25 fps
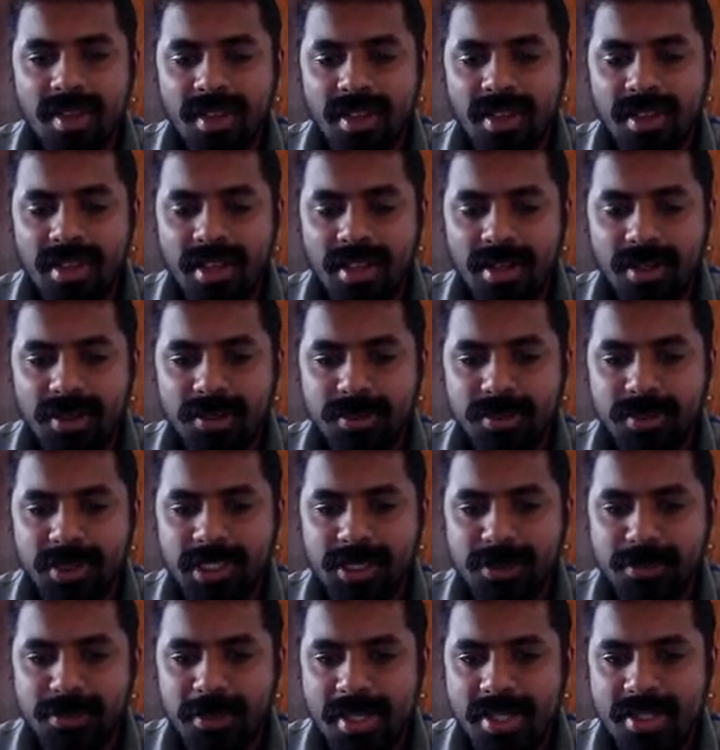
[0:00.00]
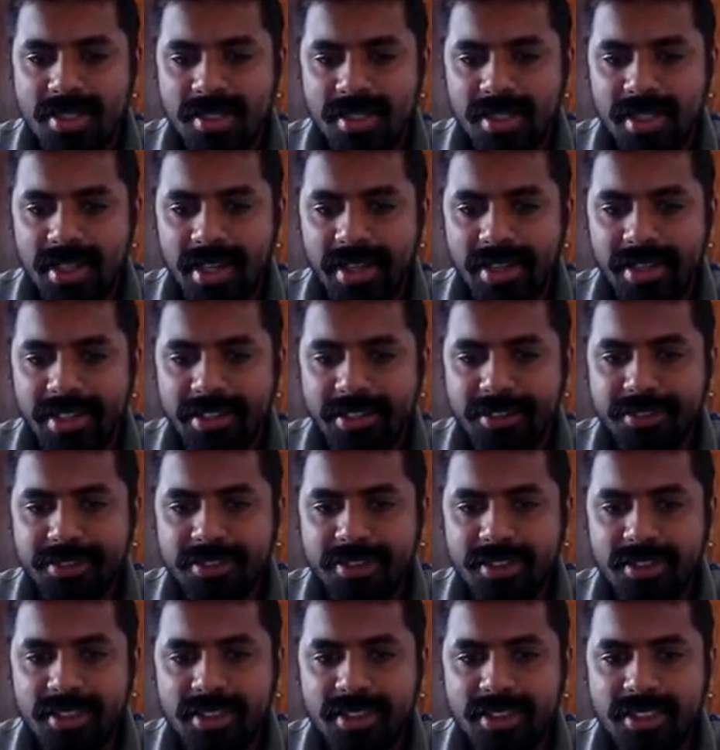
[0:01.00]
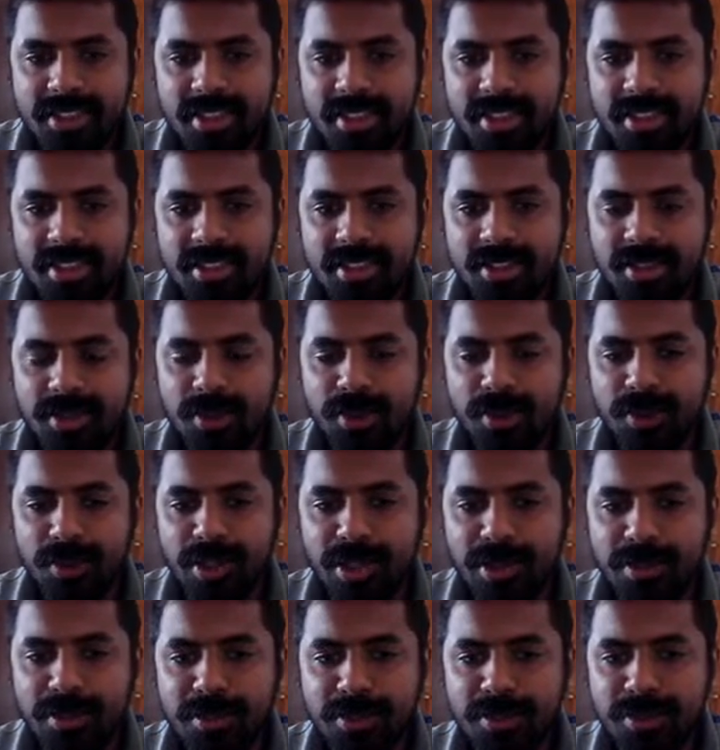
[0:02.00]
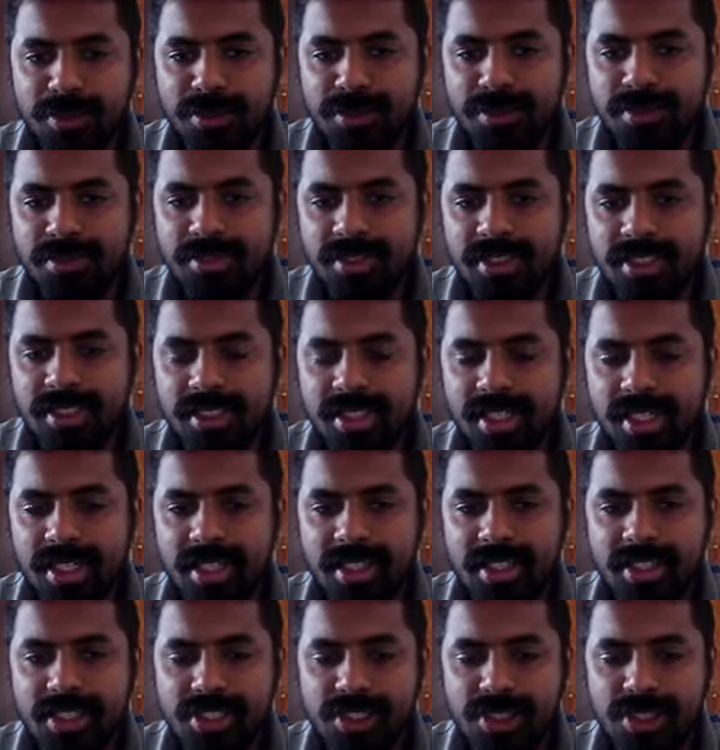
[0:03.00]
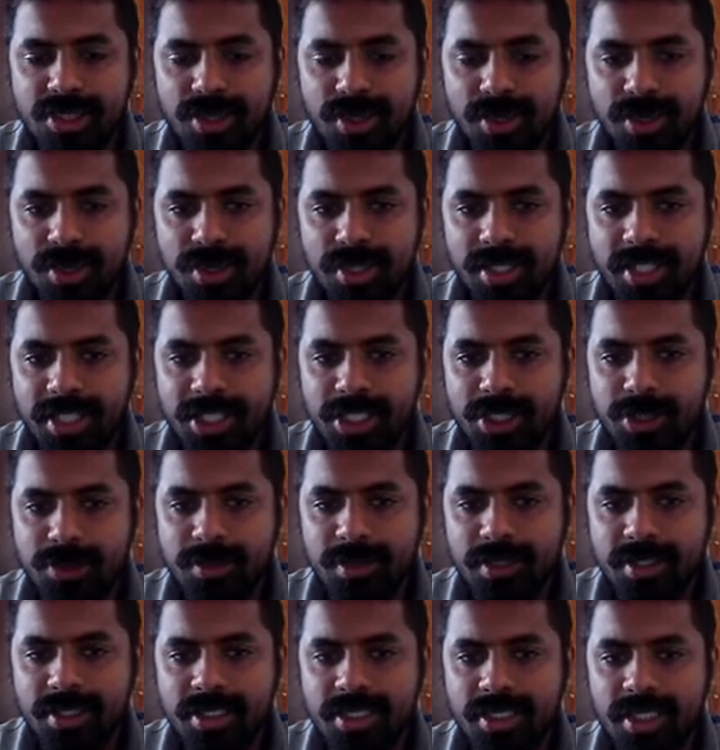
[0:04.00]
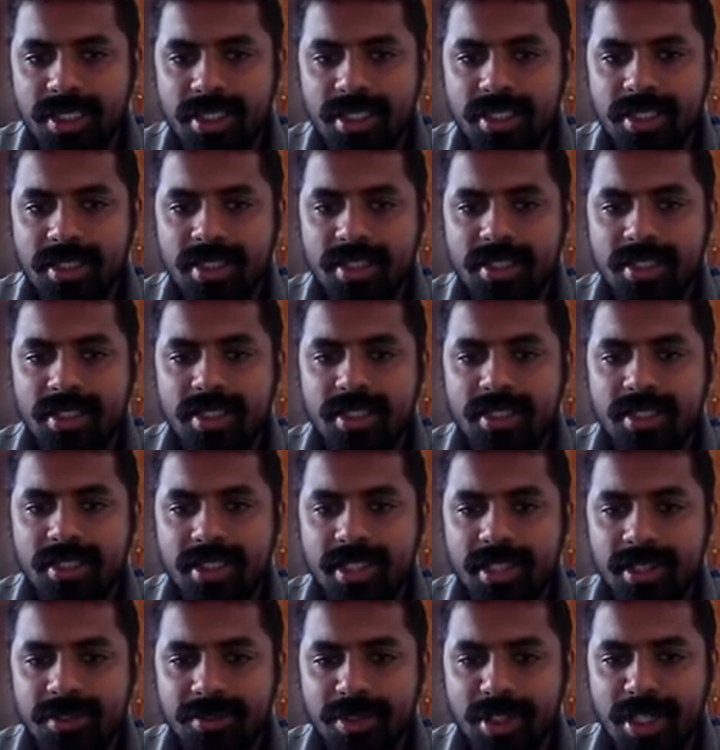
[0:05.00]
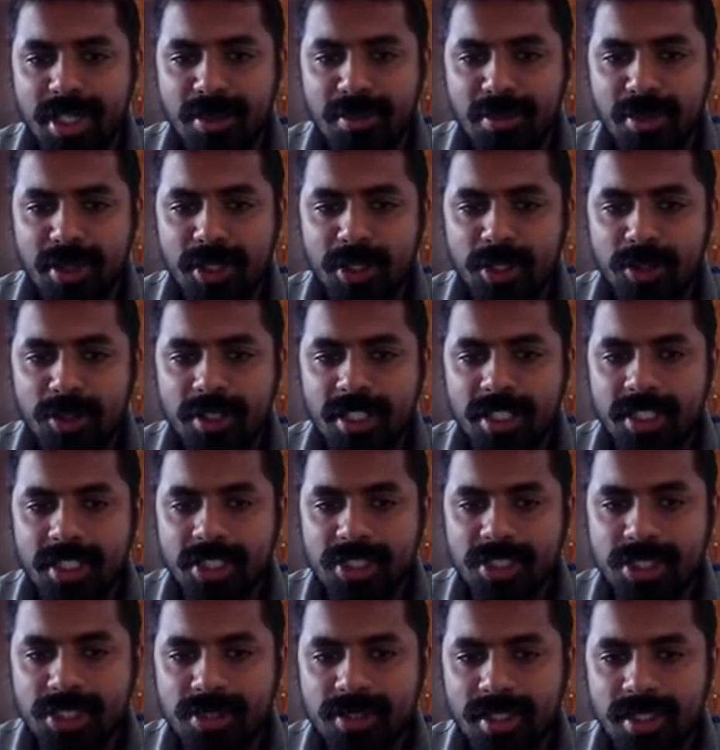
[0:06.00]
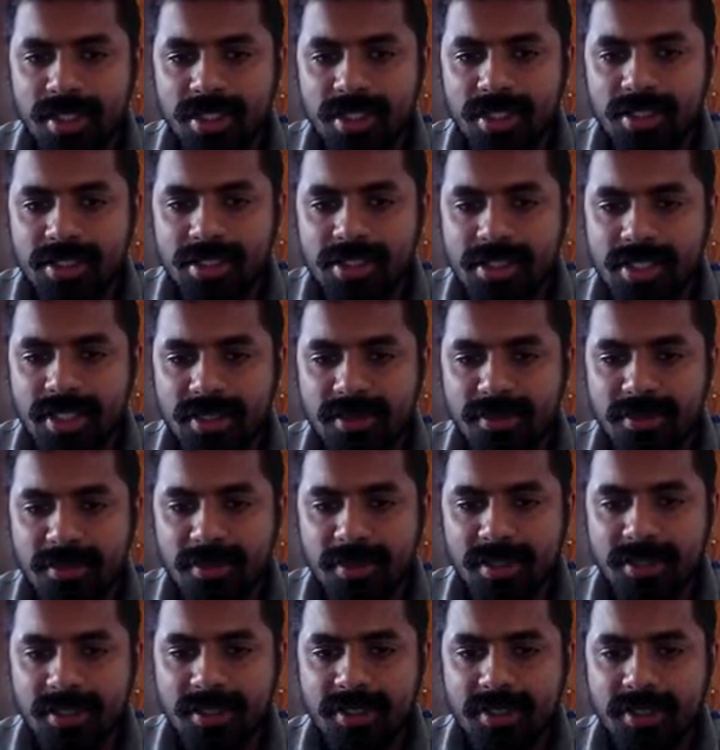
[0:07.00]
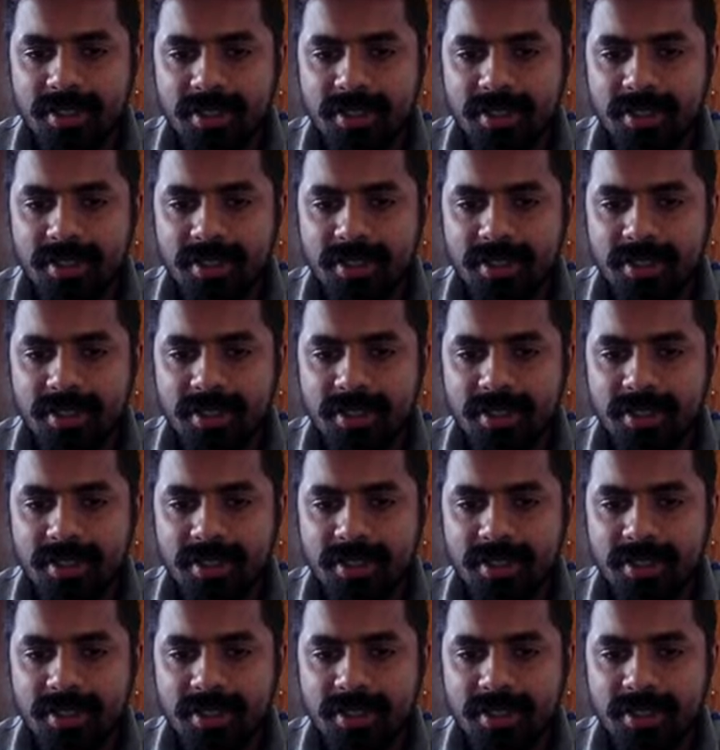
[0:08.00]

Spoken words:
Now this puzzle knight f3 check. The only move for the king is to go to h1 check. Then we can play rook h2 and it's a checkmate.